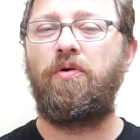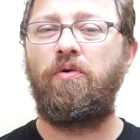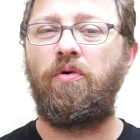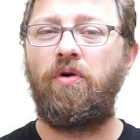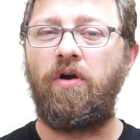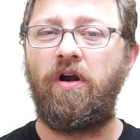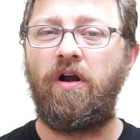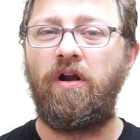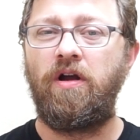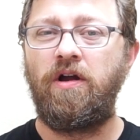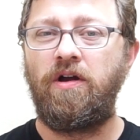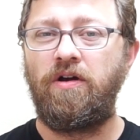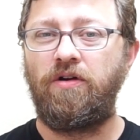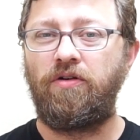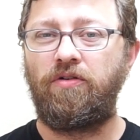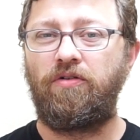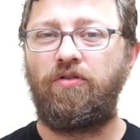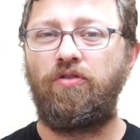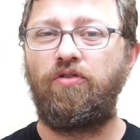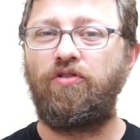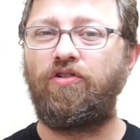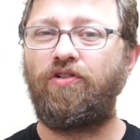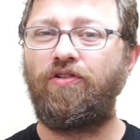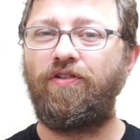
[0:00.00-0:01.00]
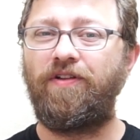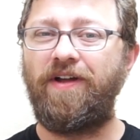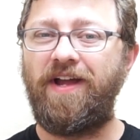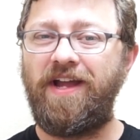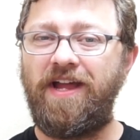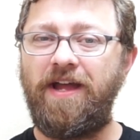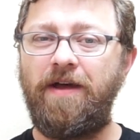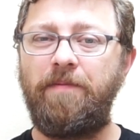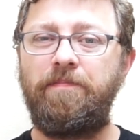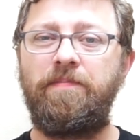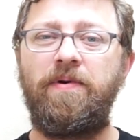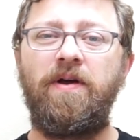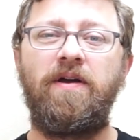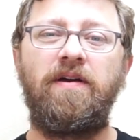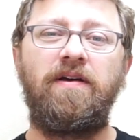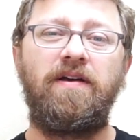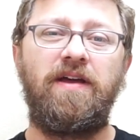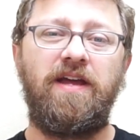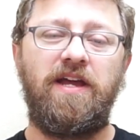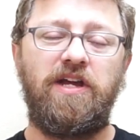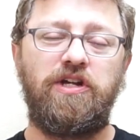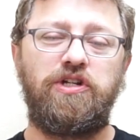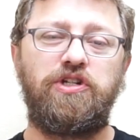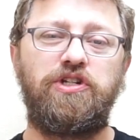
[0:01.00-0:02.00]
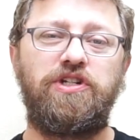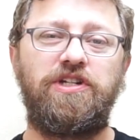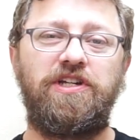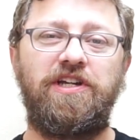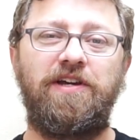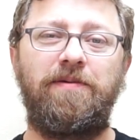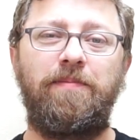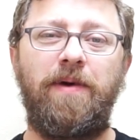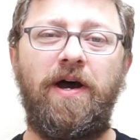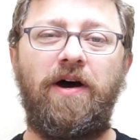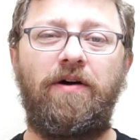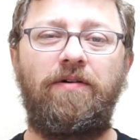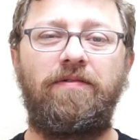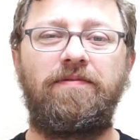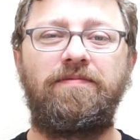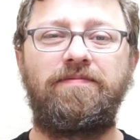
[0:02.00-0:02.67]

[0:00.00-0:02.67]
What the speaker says: or Google AMP HTML.